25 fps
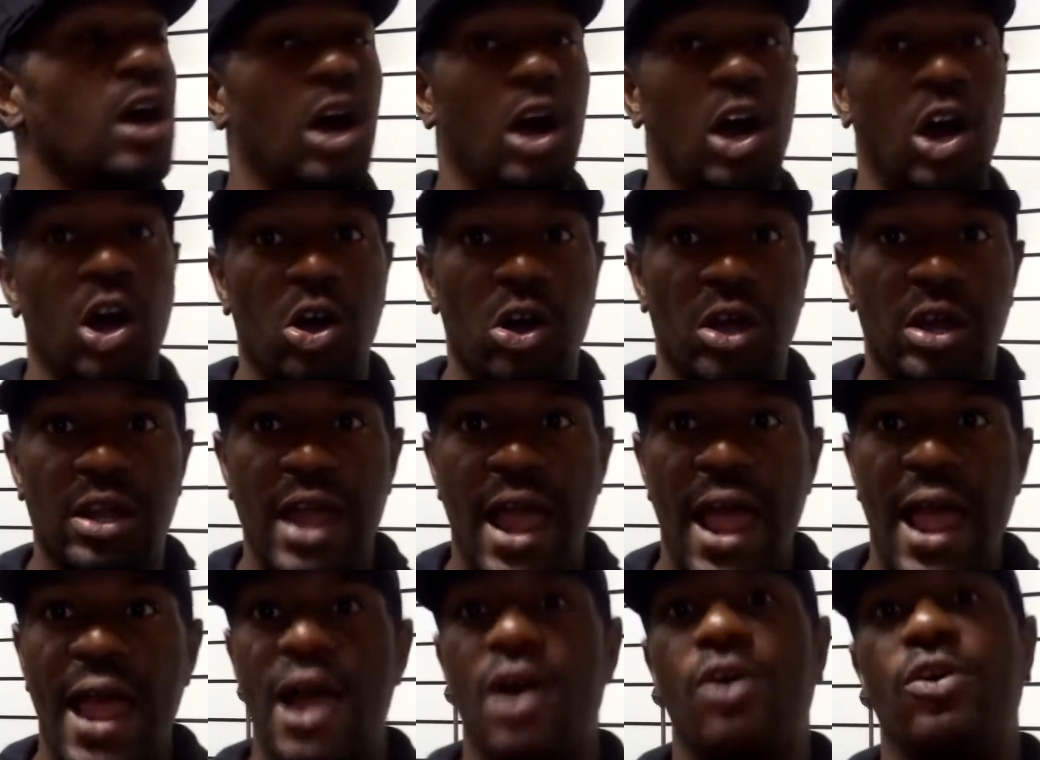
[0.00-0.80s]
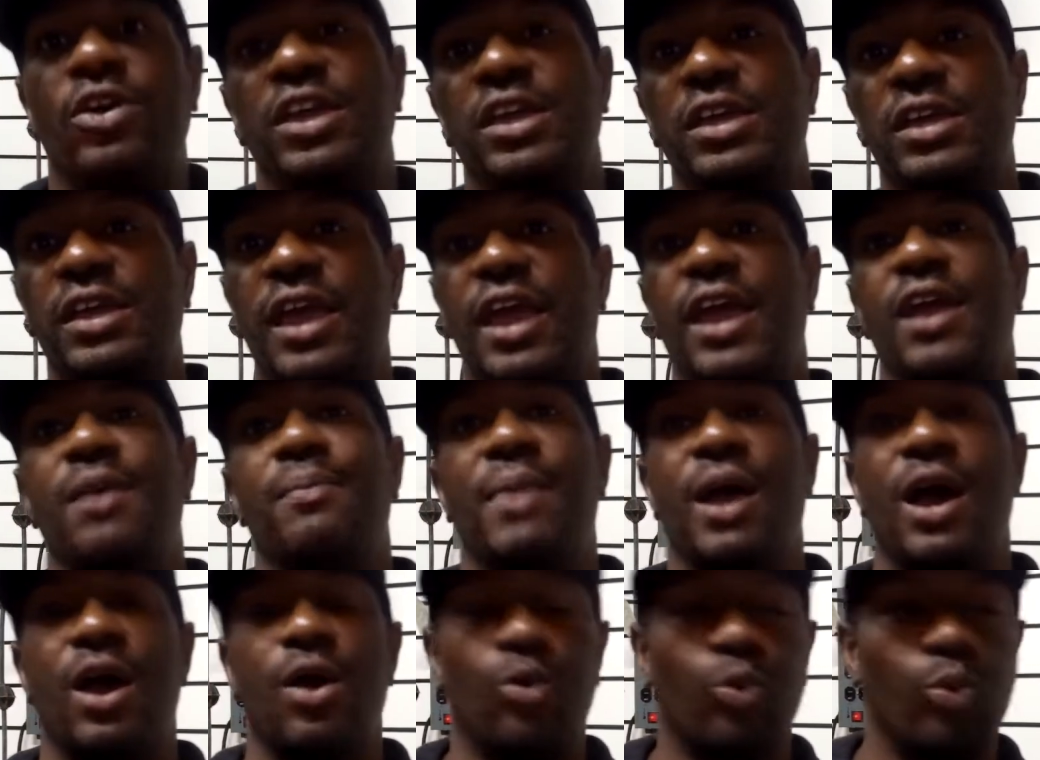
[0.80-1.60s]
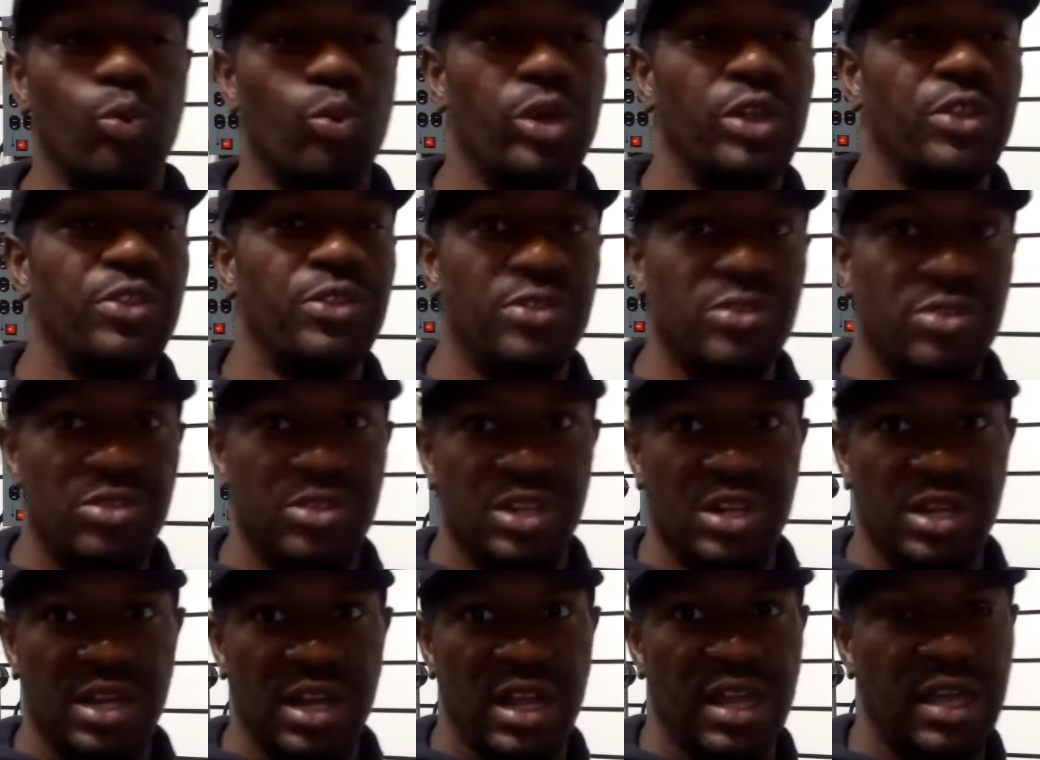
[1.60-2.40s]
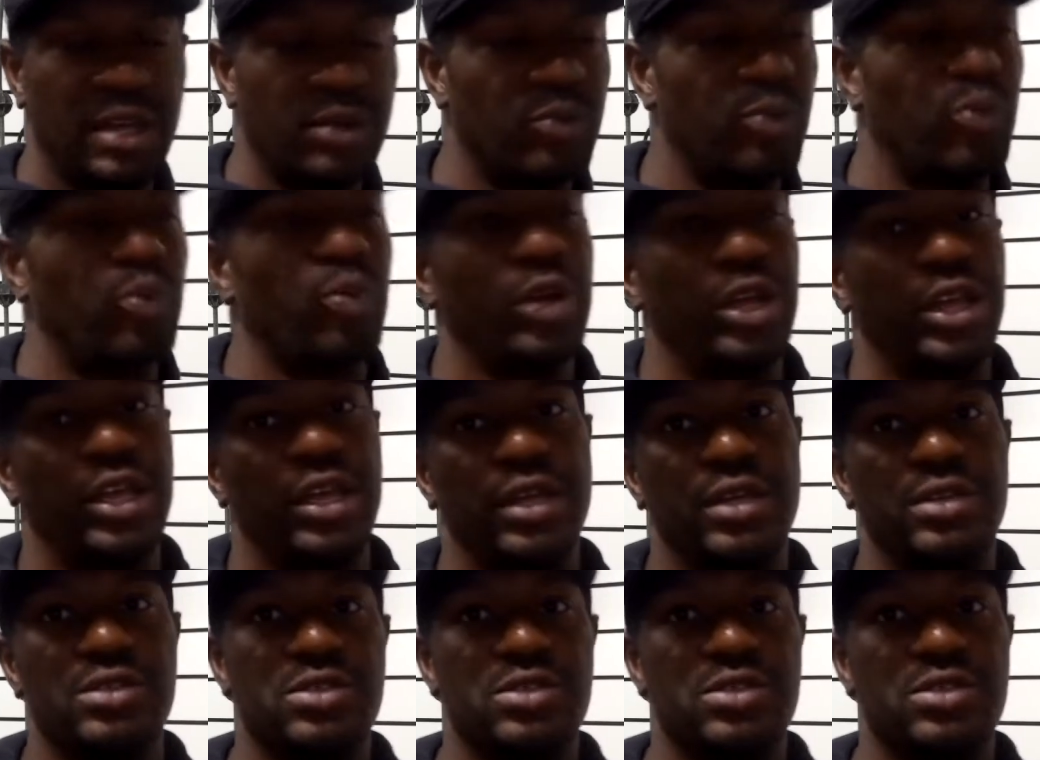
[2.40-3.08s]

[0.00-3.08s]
on how he came out with the Ned rig.